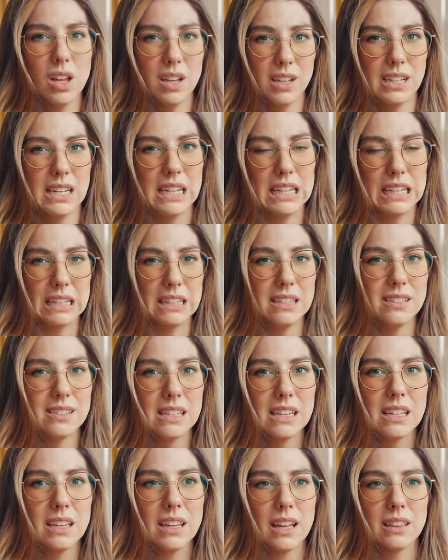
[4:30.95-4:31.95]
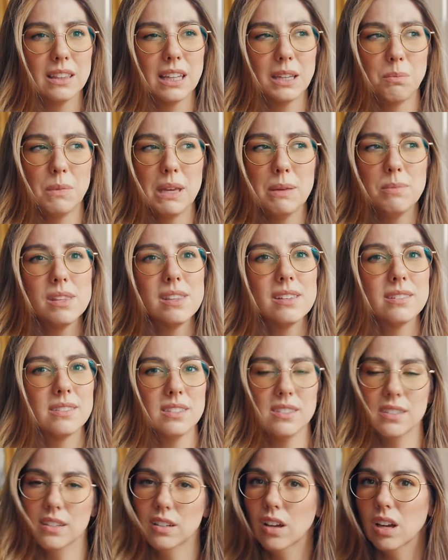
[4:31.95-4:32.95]
uneasy and like maybe this
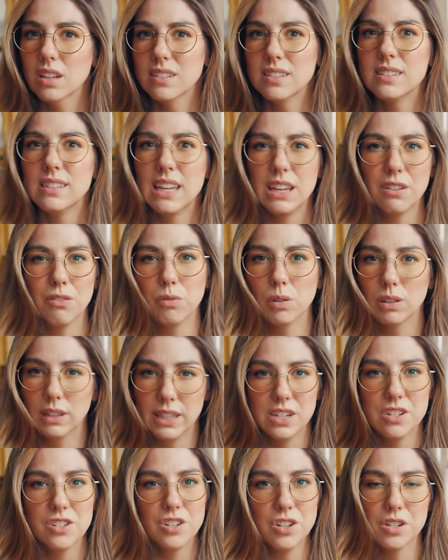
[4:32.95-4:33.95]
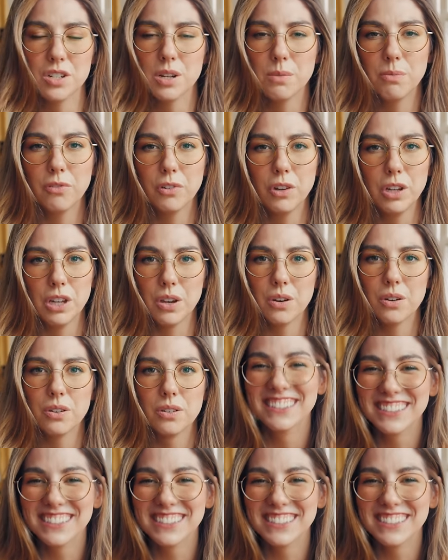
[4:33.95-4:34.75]
isn't a safe relationship for you.